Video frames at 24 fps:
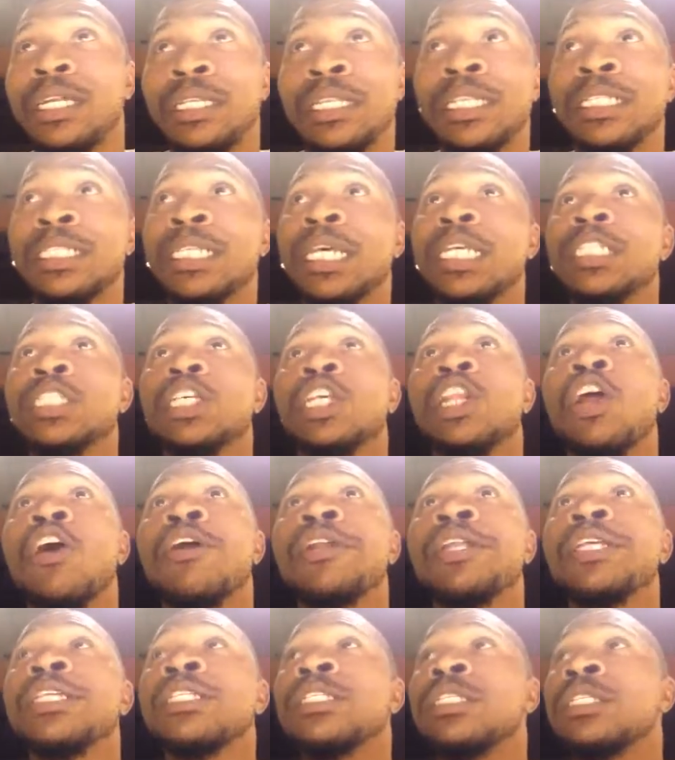the sons of
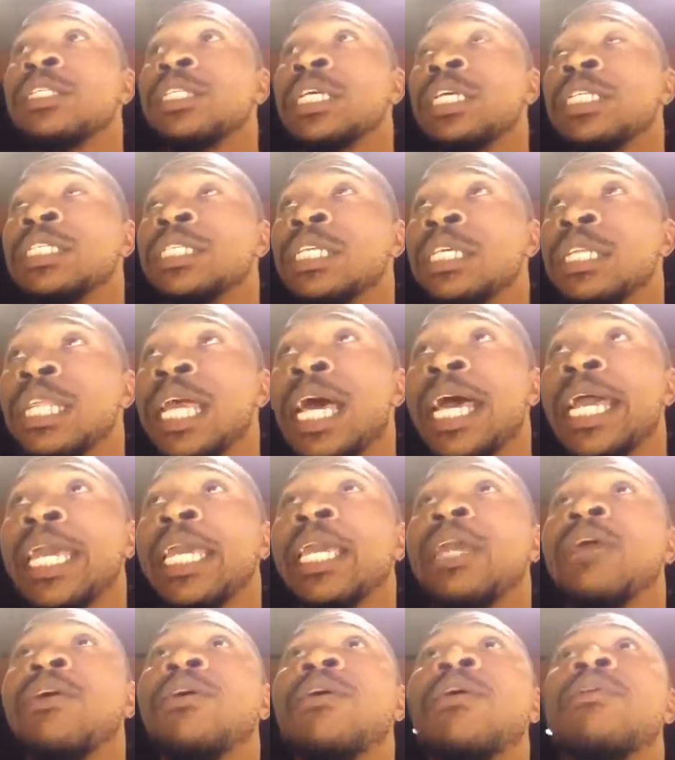darkness, the sons of
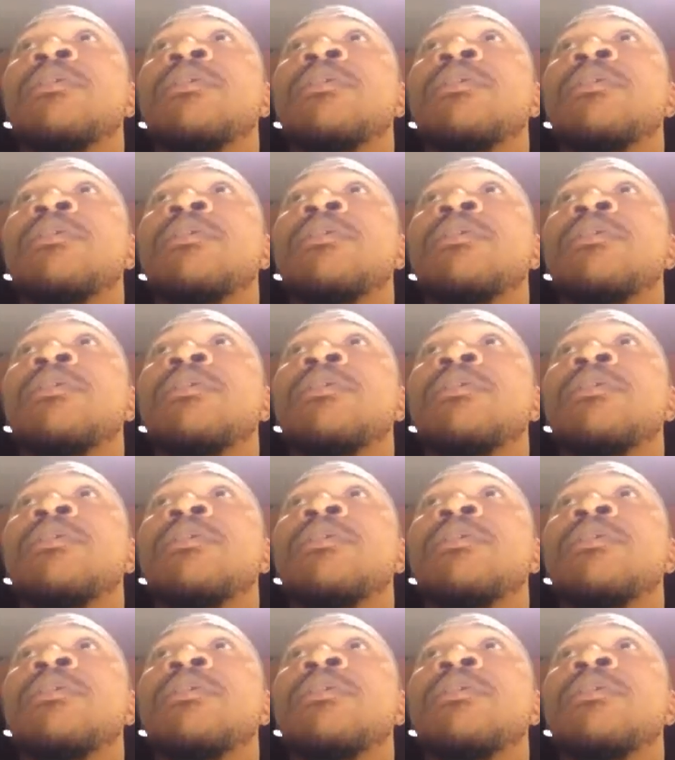light,